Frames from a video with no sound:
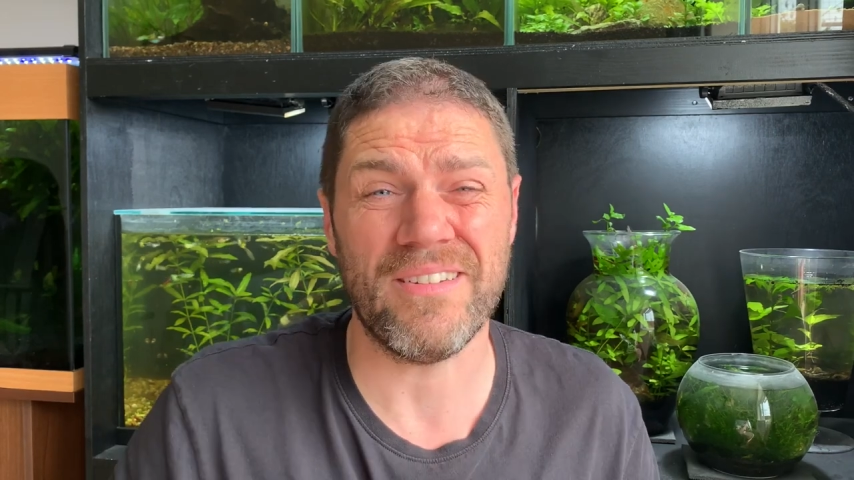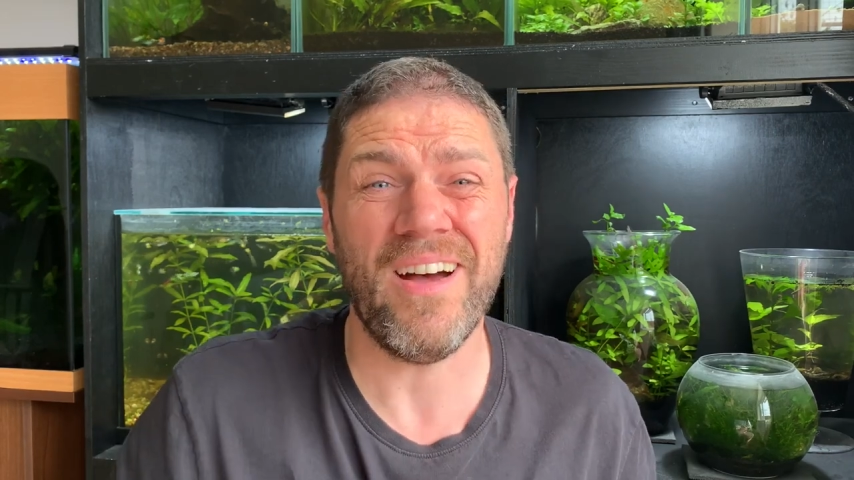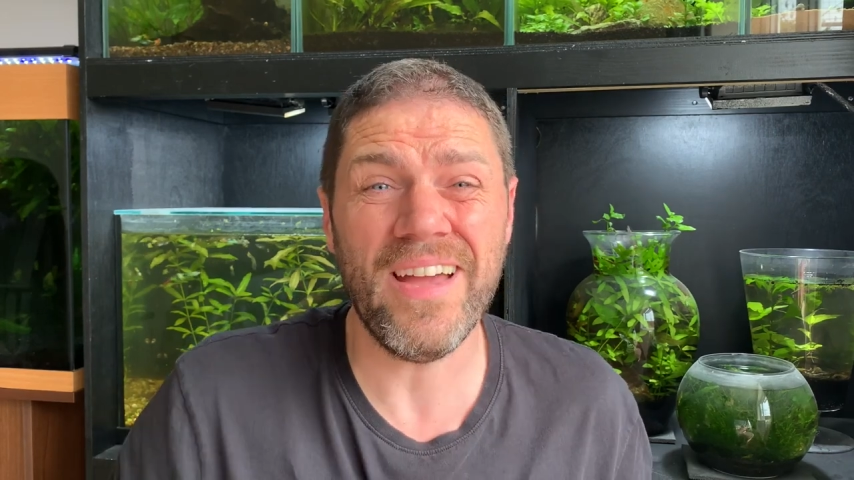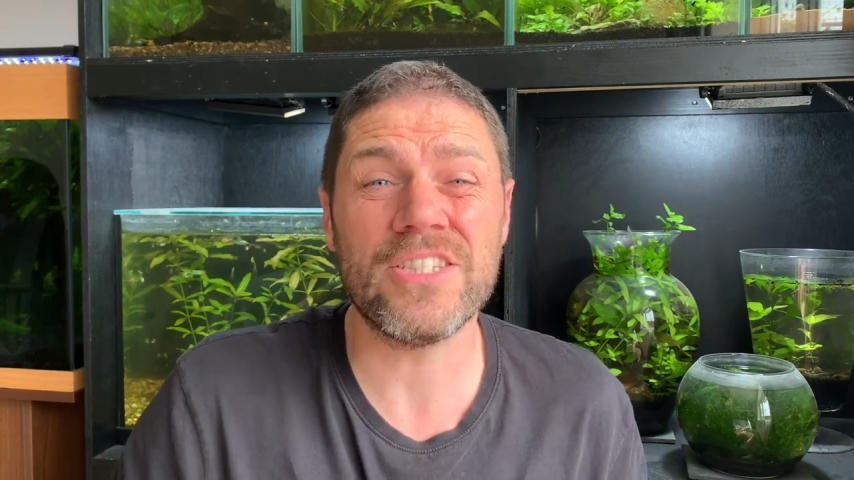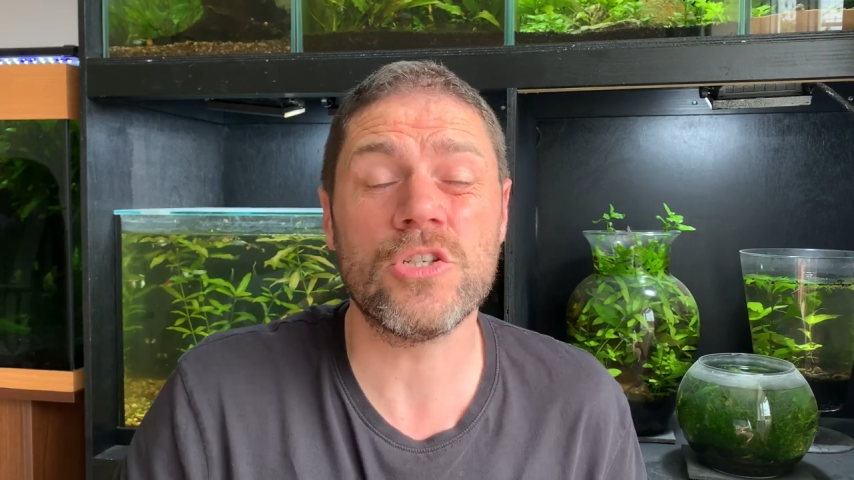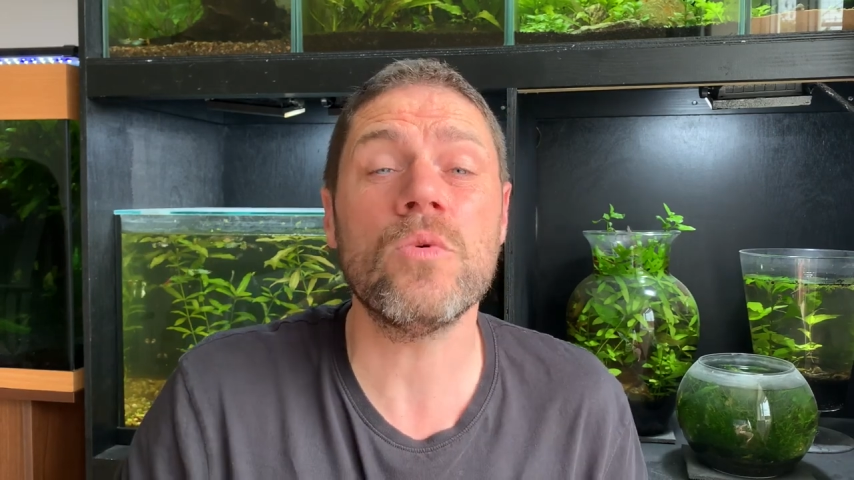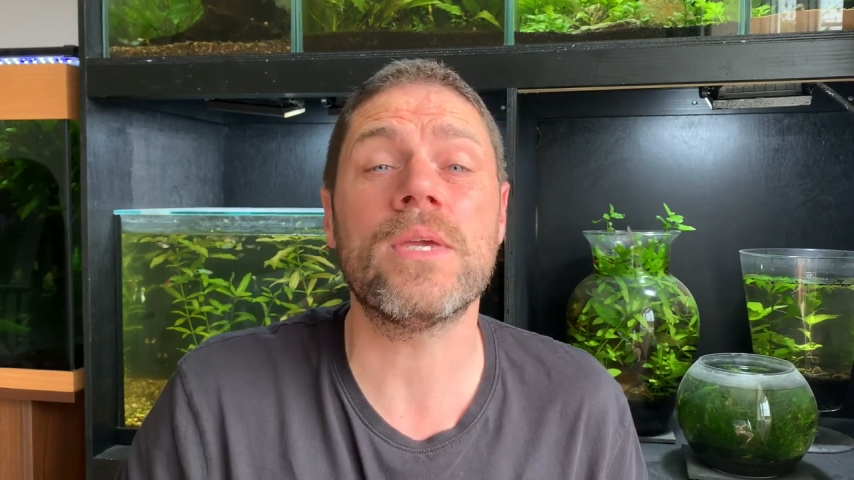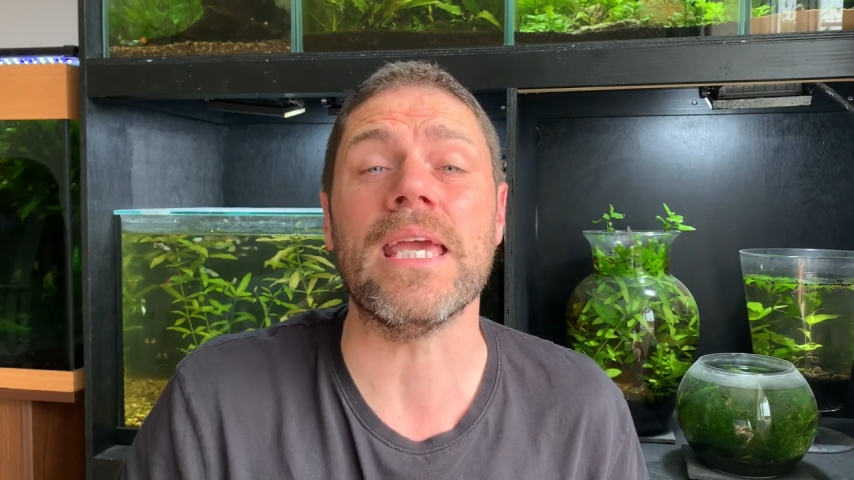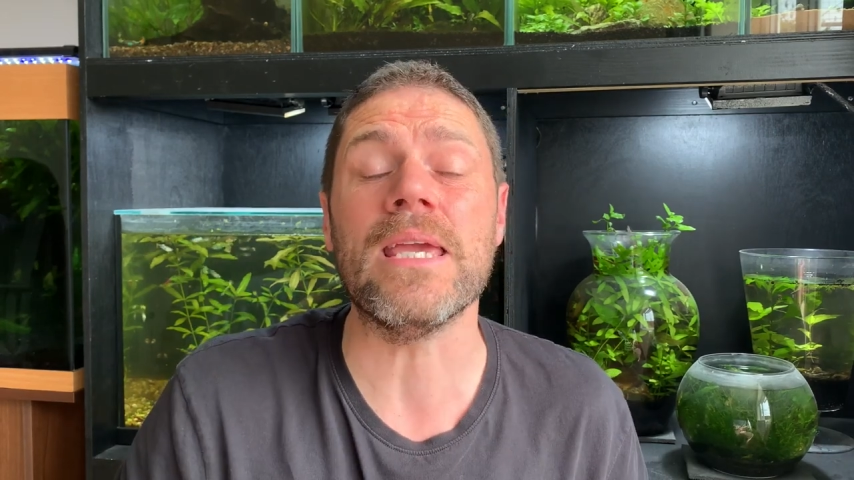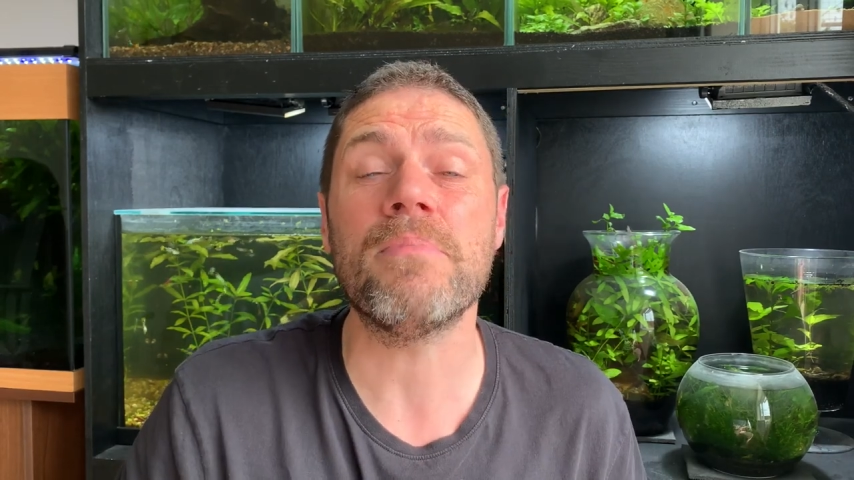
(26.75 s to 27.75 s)
I do
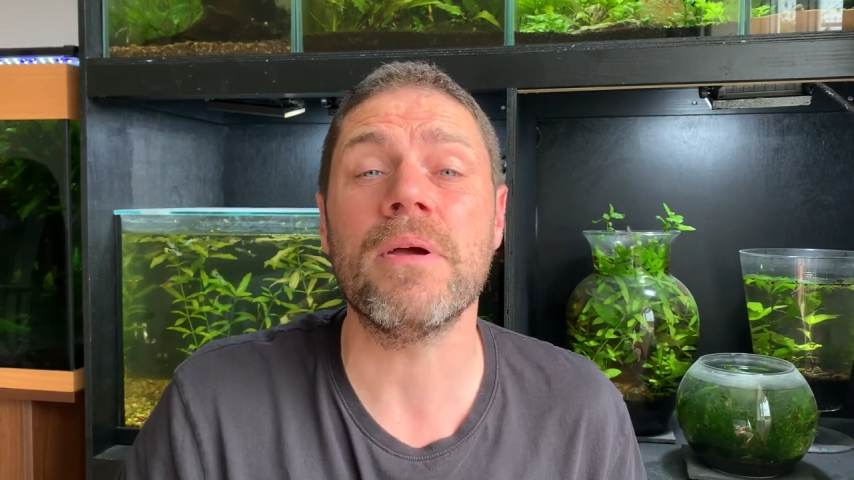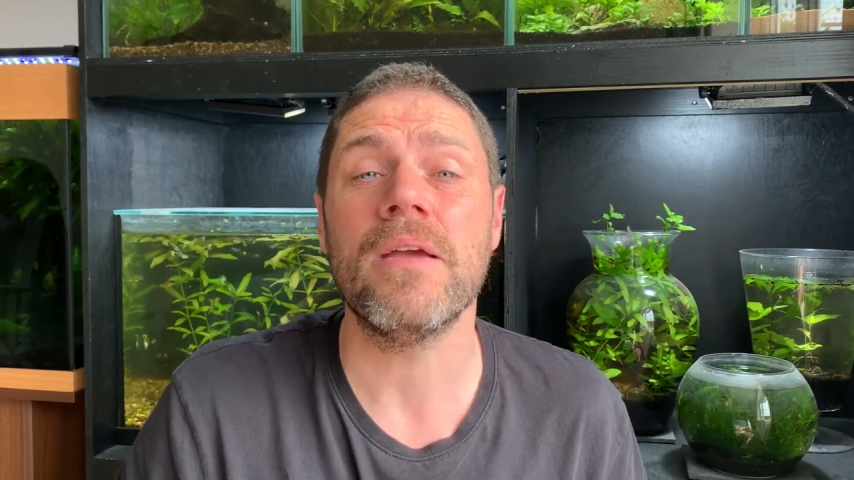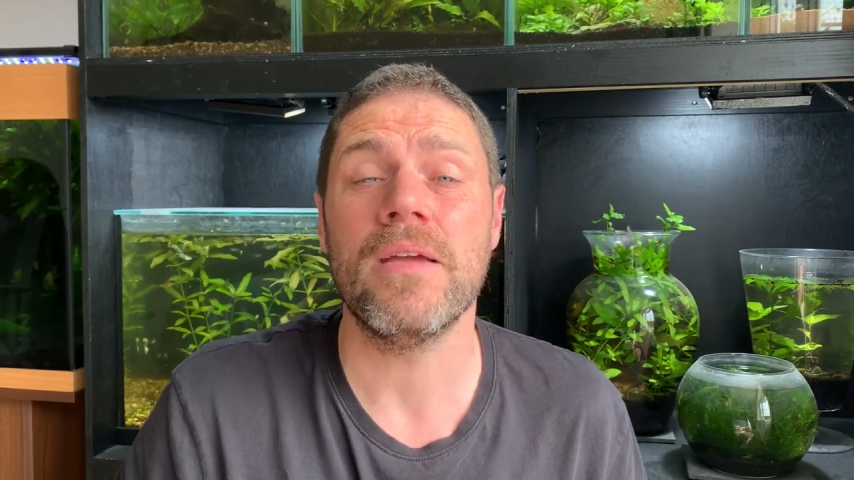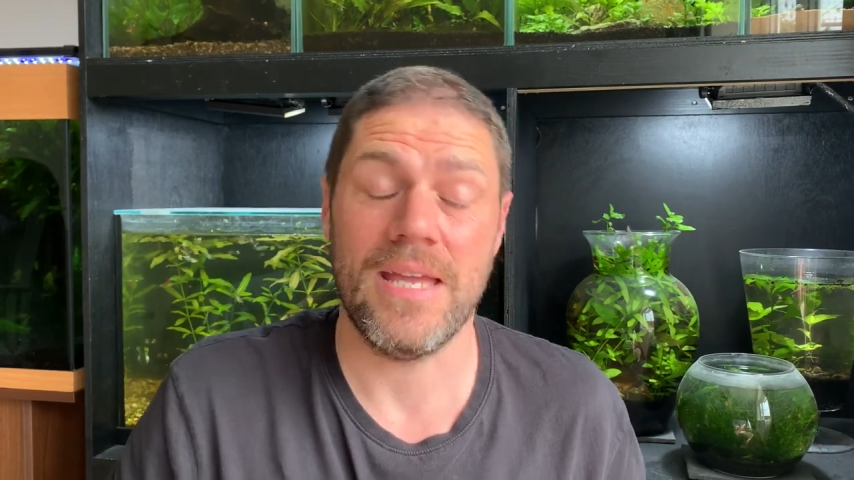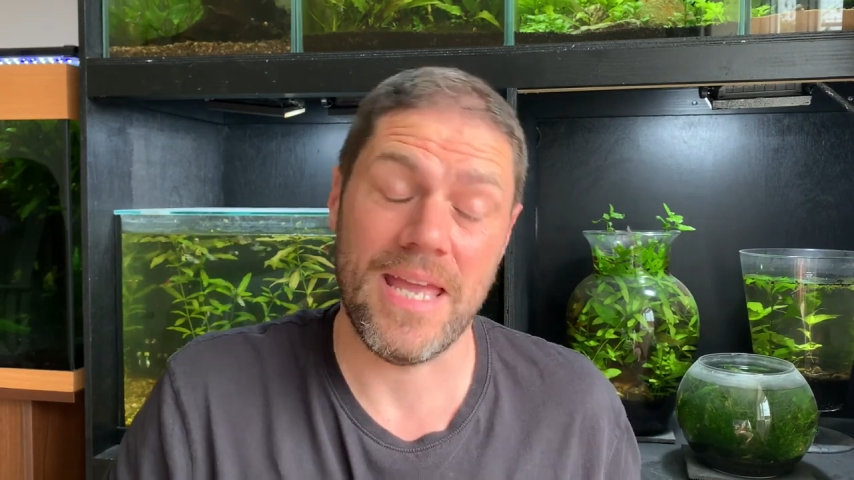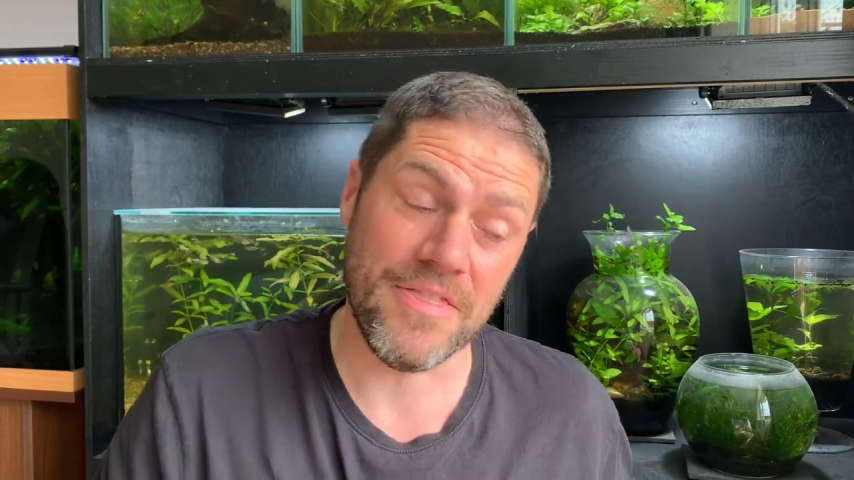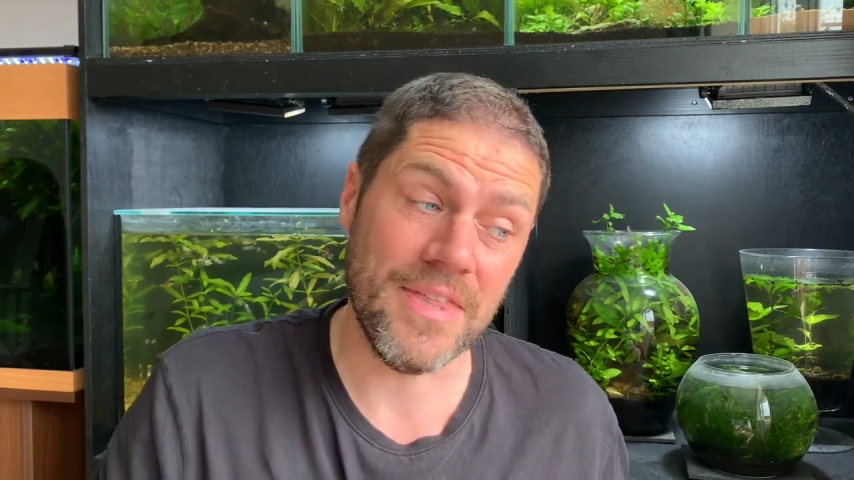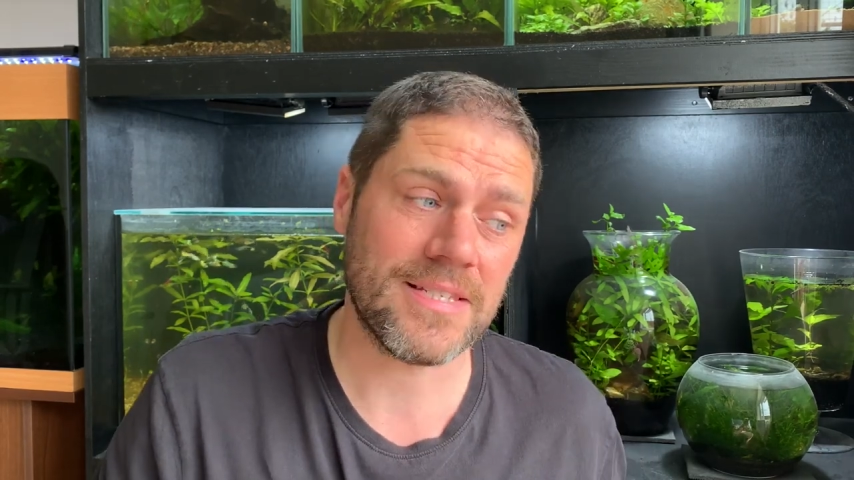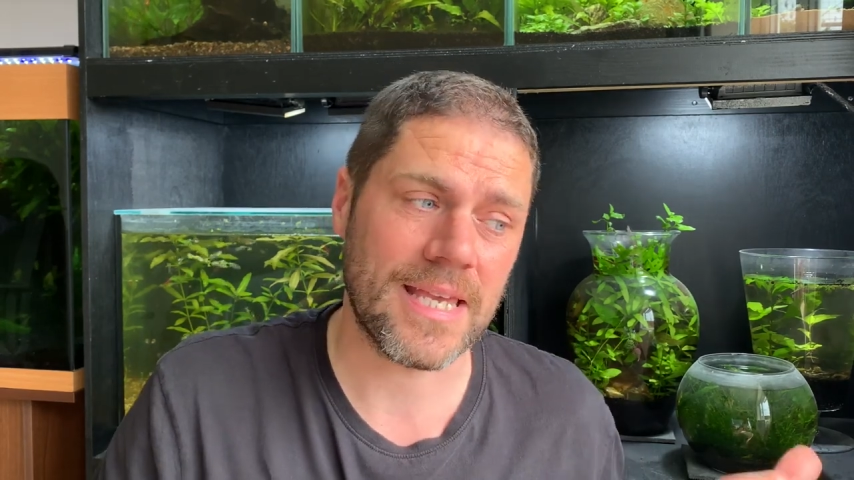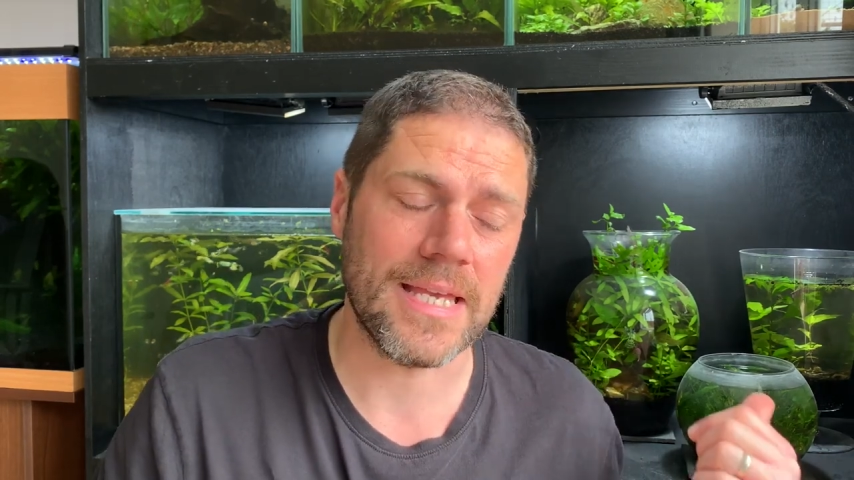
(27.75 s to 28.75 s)
keep, in
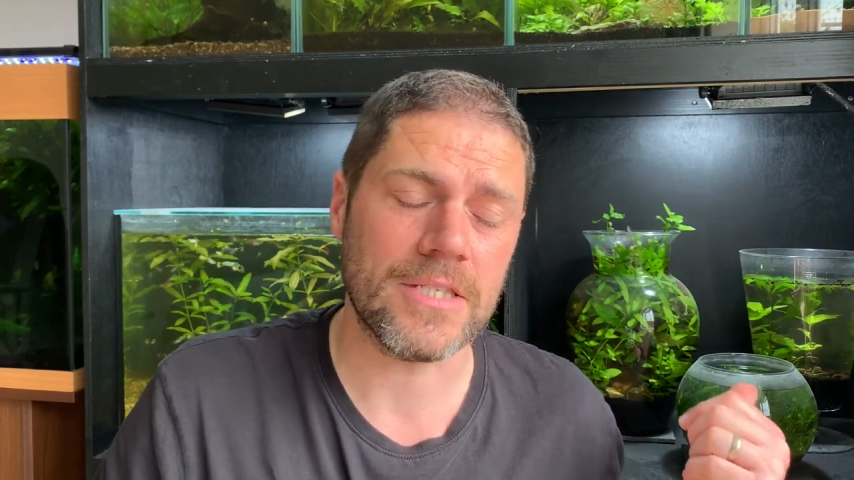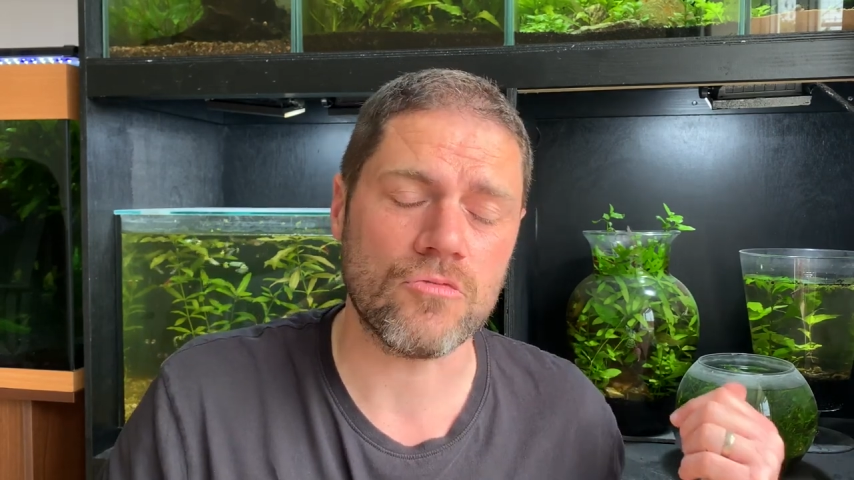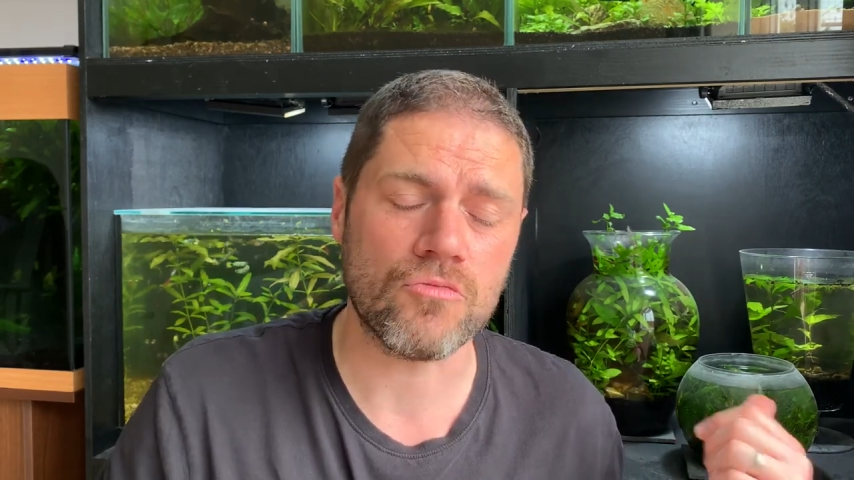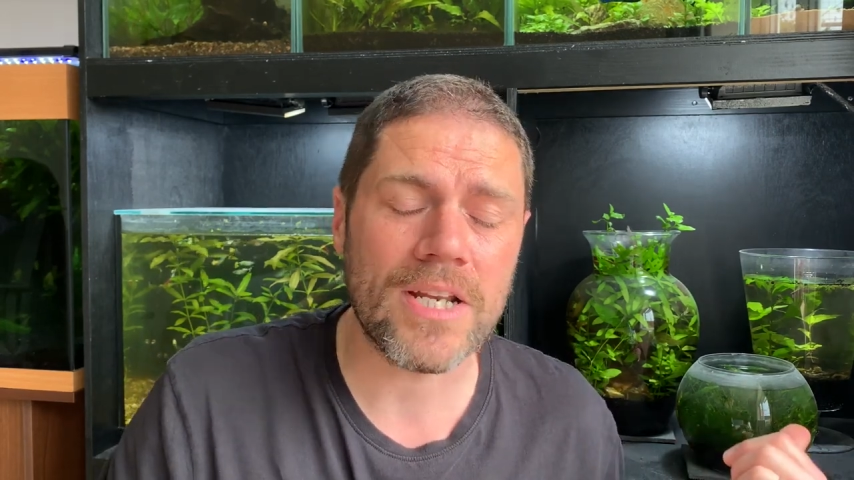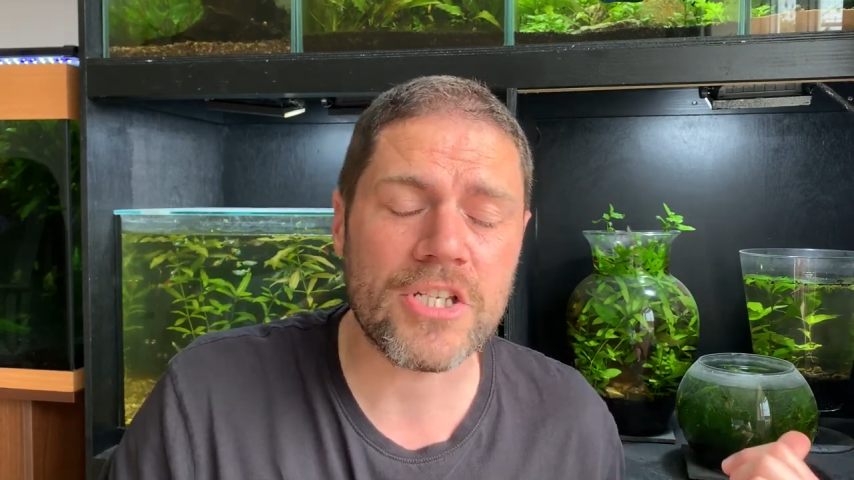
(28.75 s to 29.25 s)
this case, red